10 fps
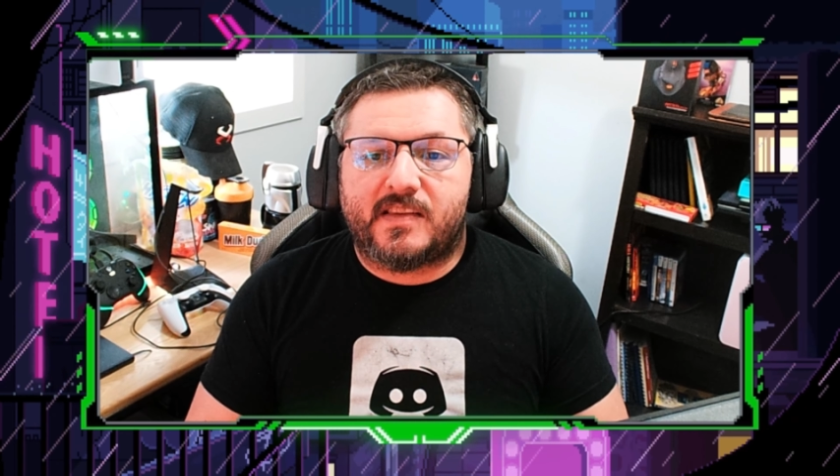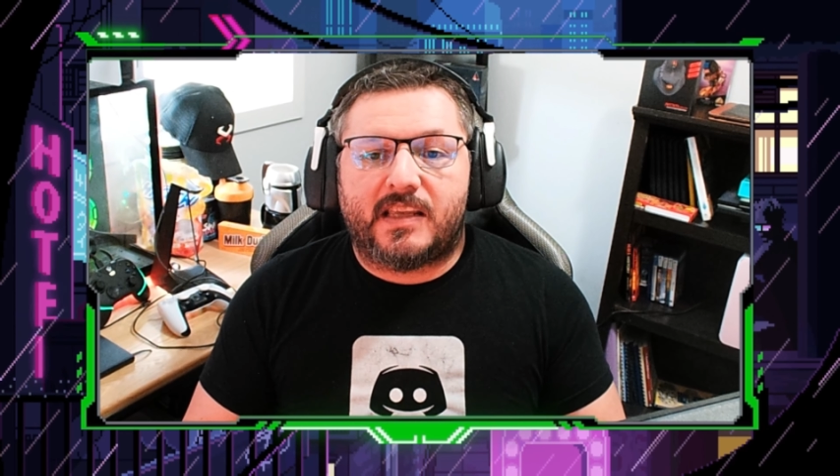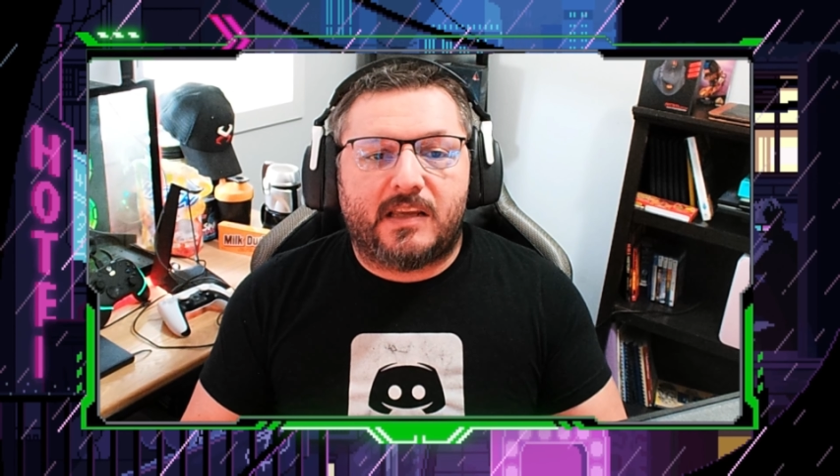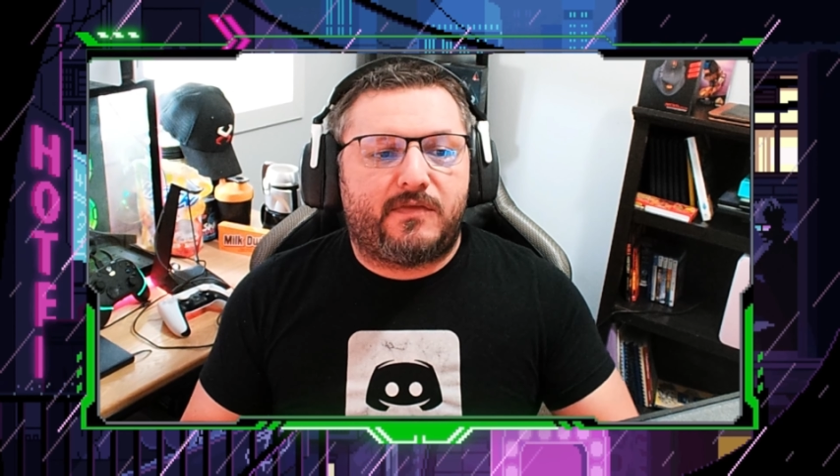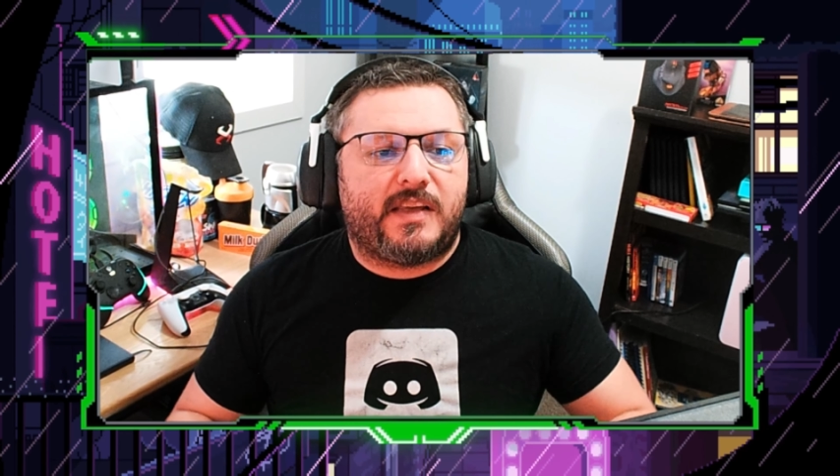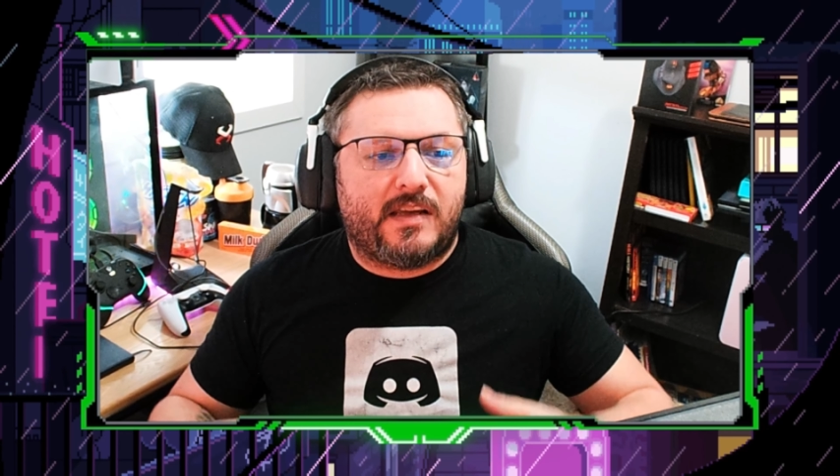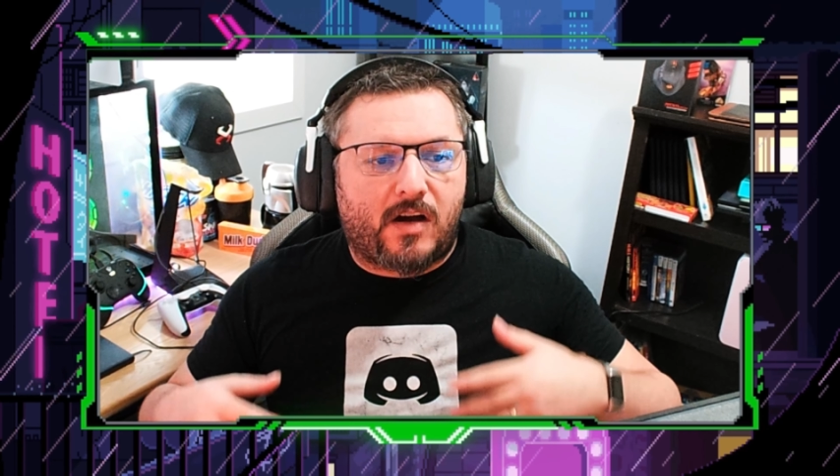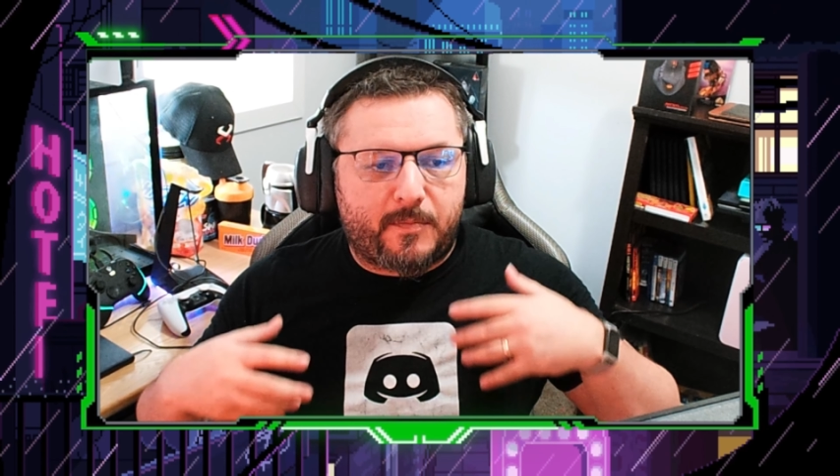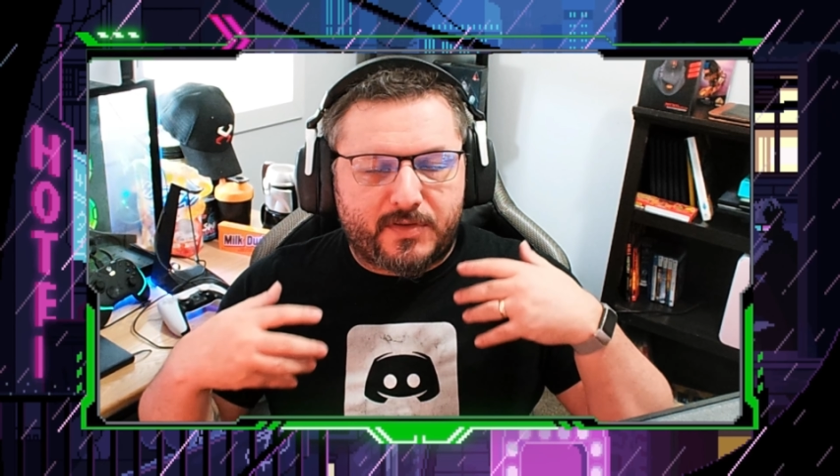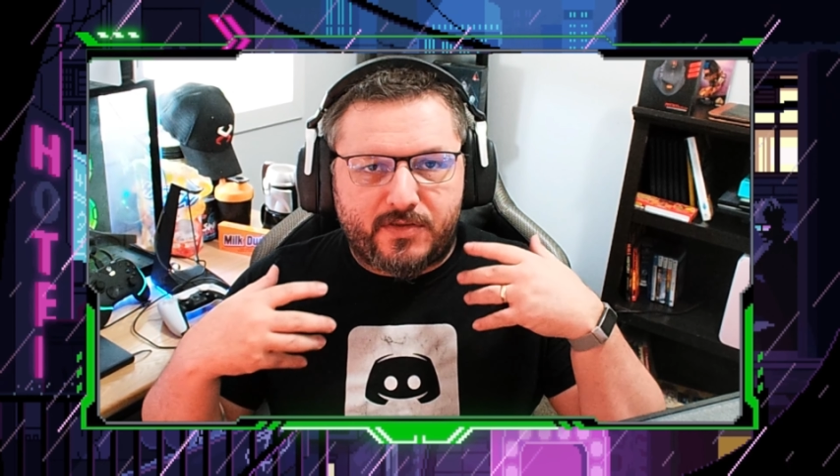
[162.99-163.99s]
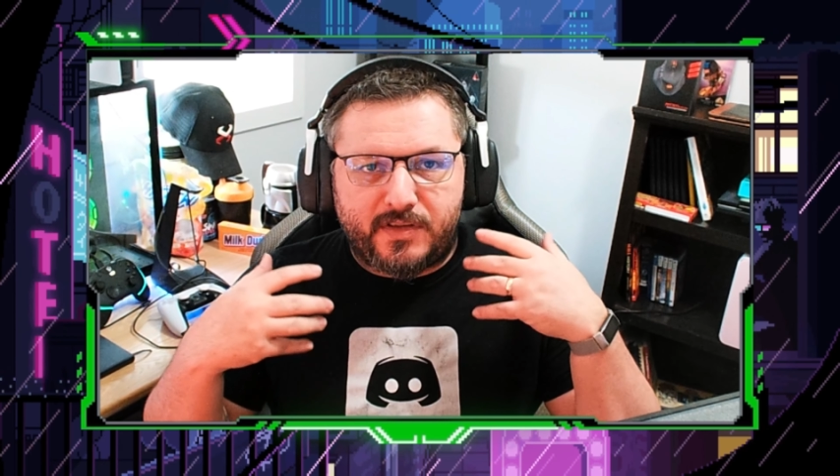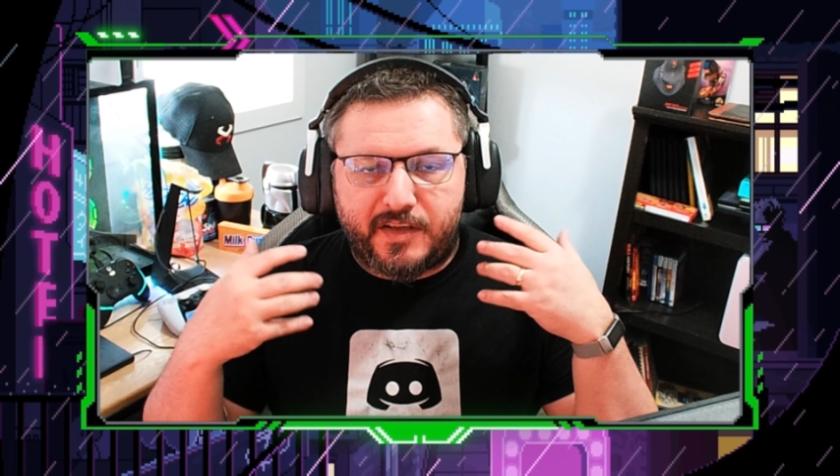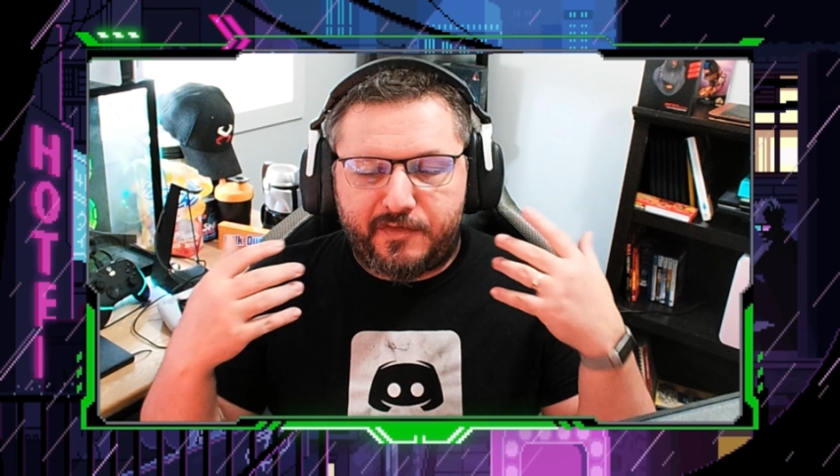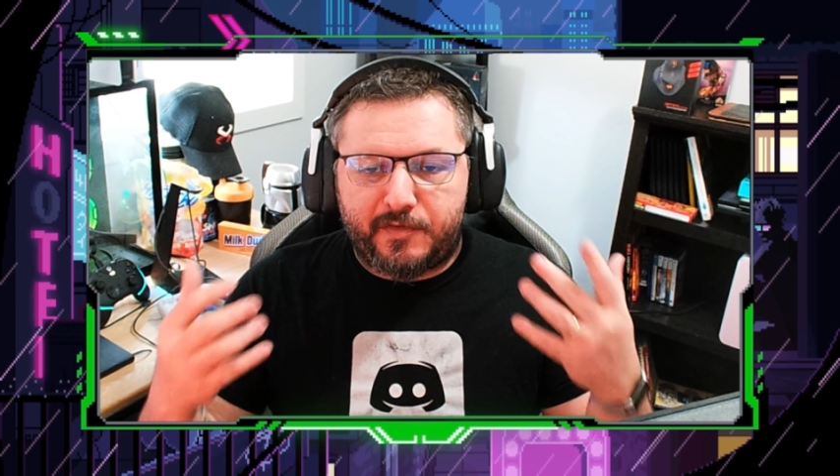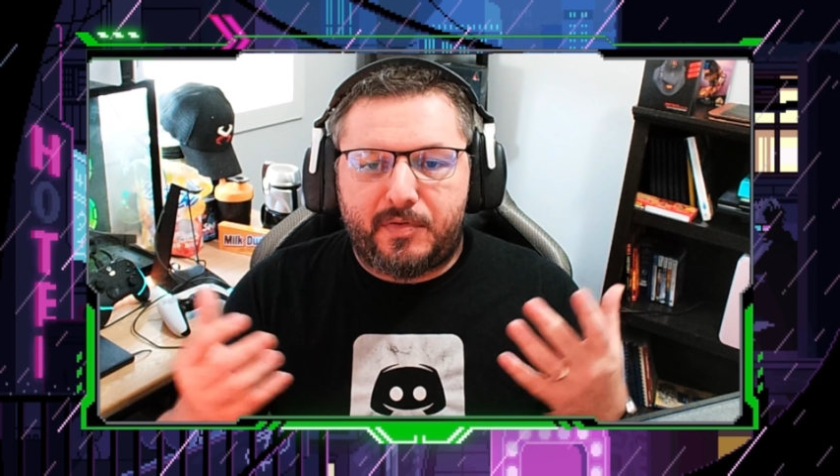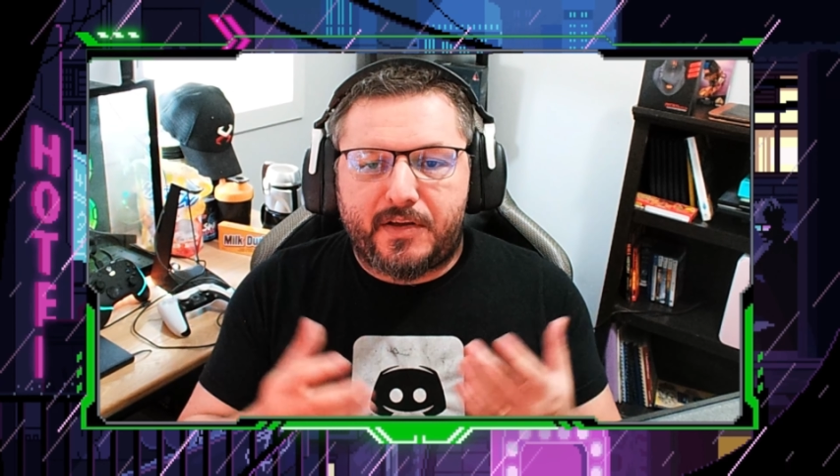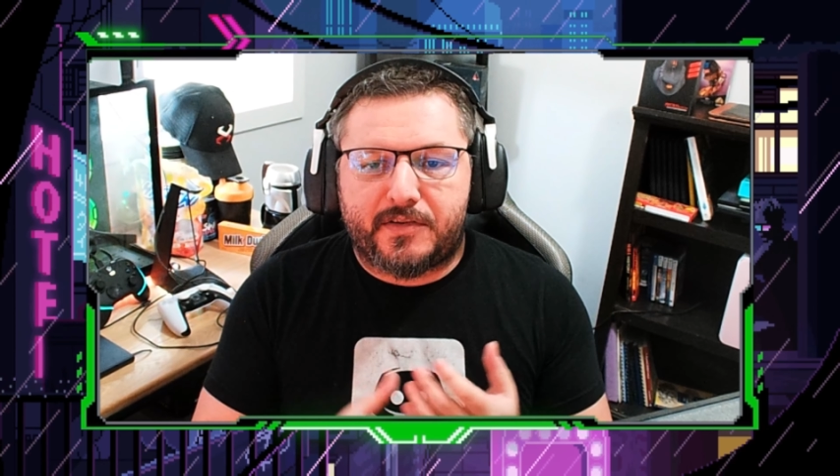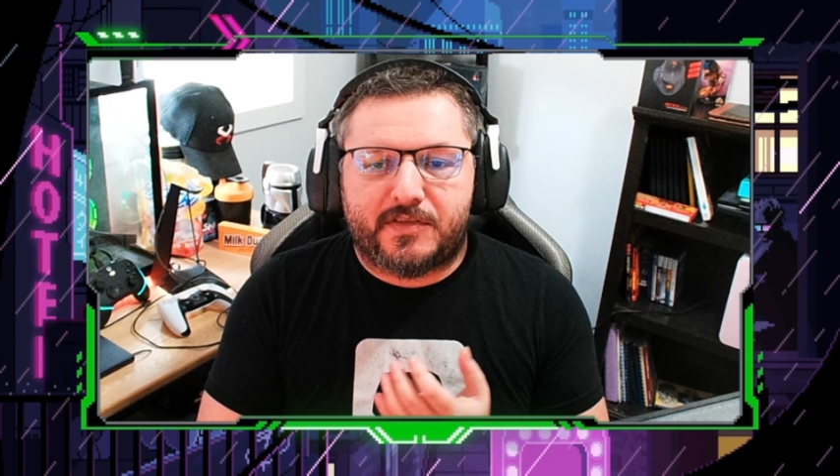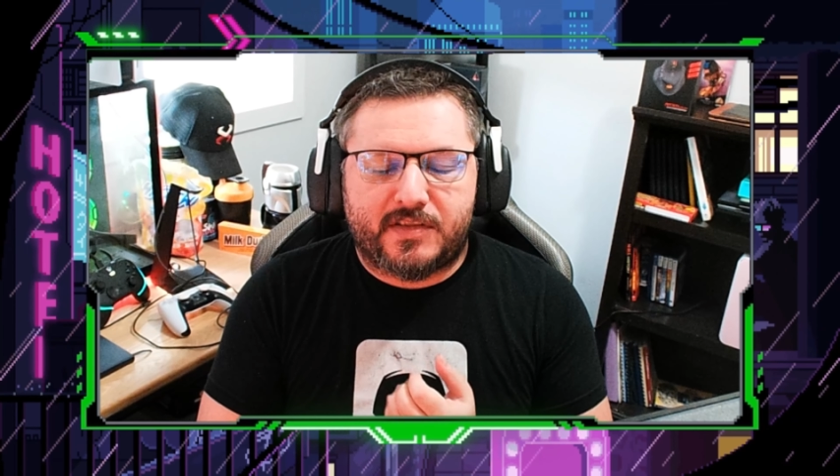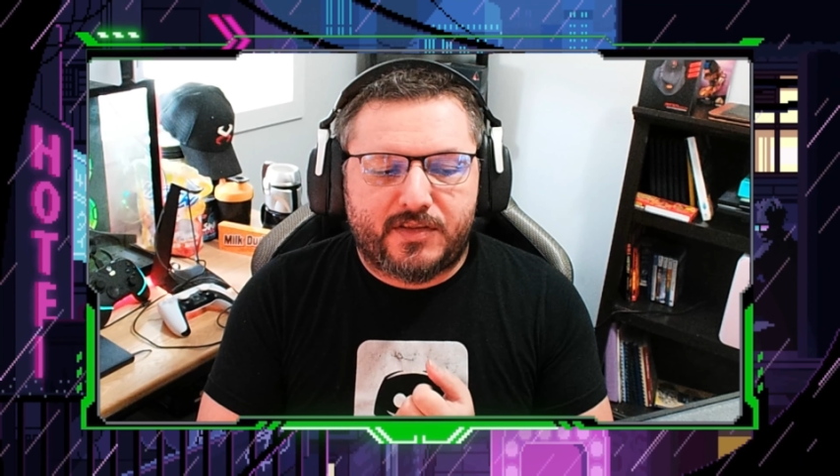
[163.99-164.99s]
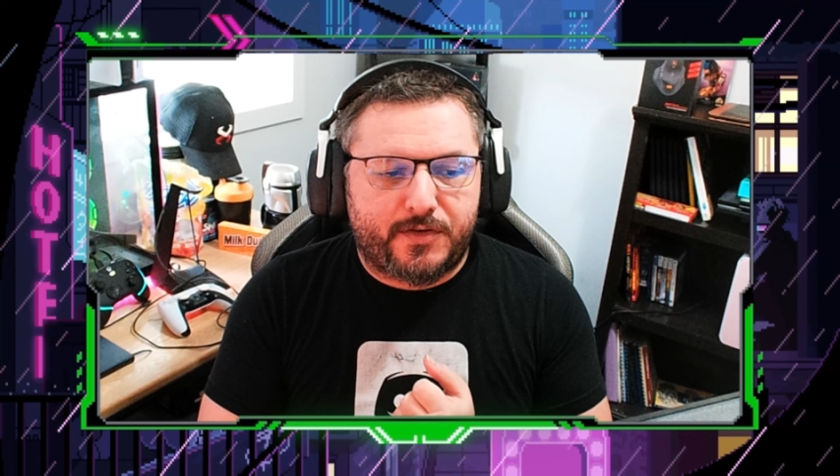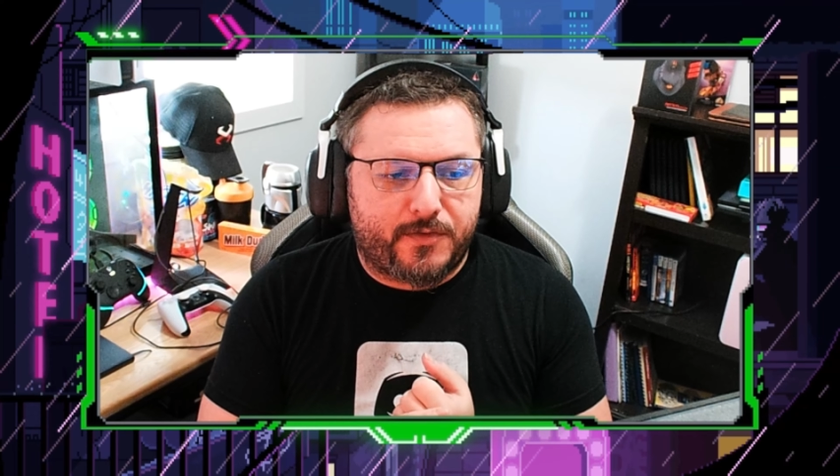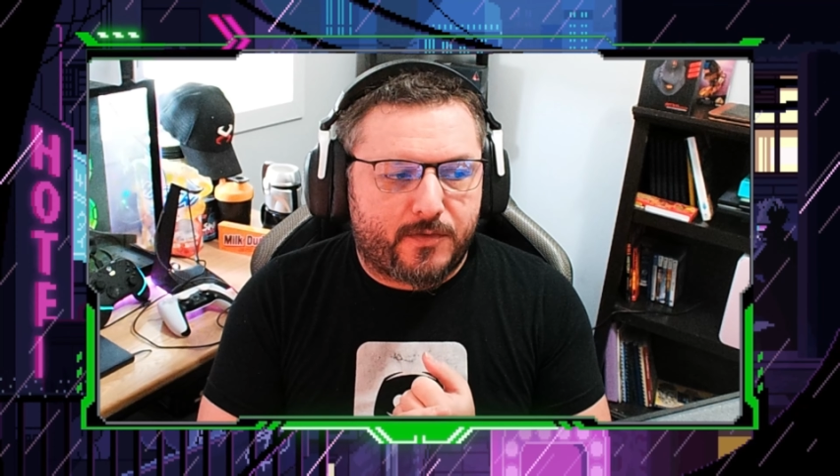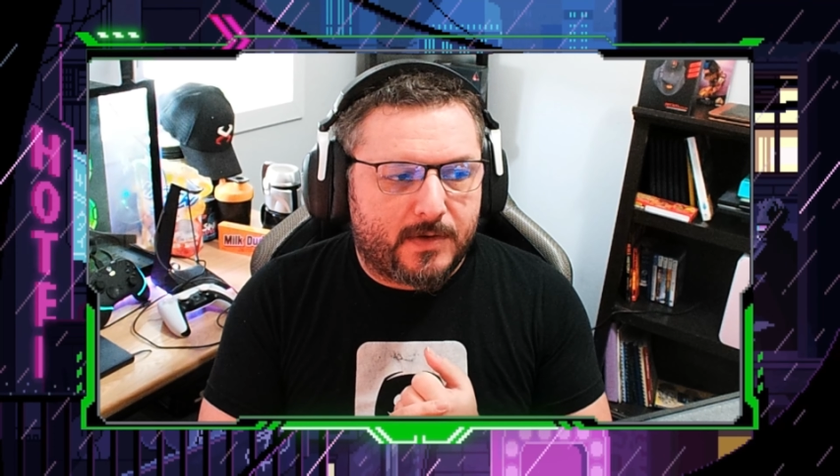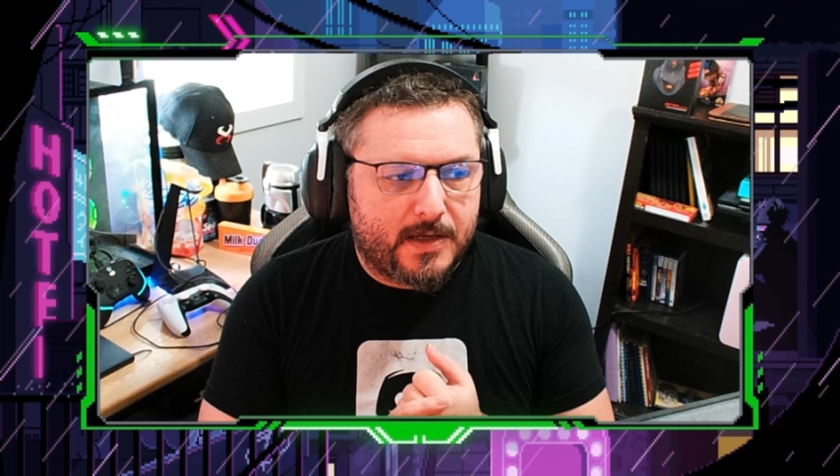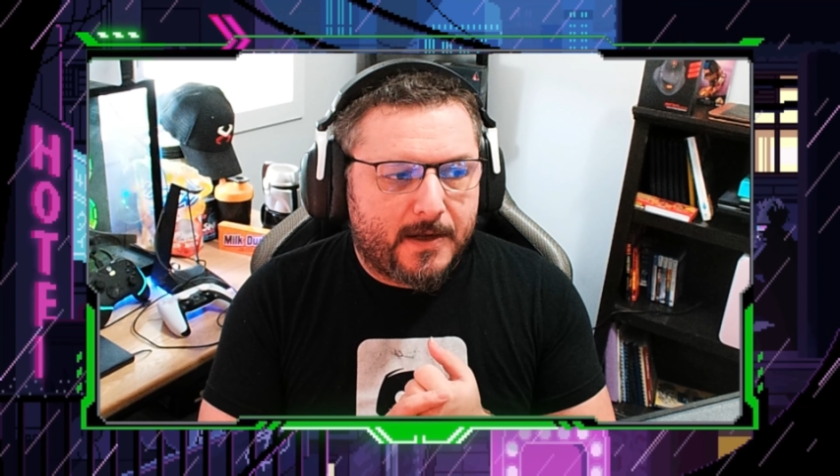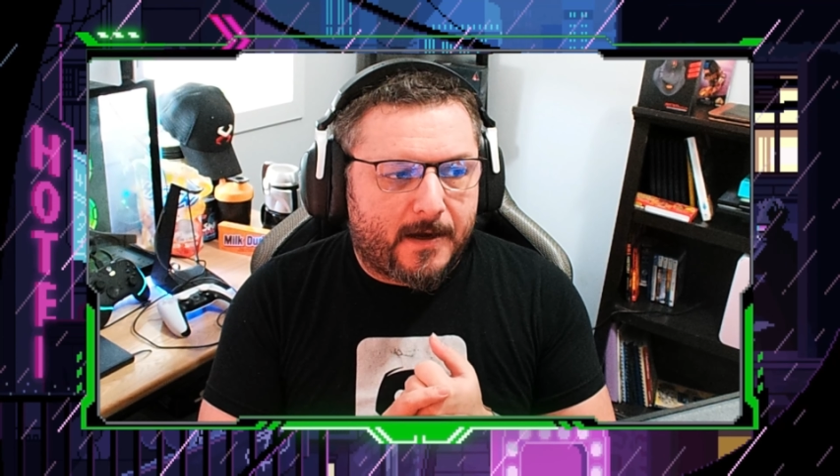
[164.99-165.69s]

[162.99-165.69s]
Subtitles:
They give the opportunity for players to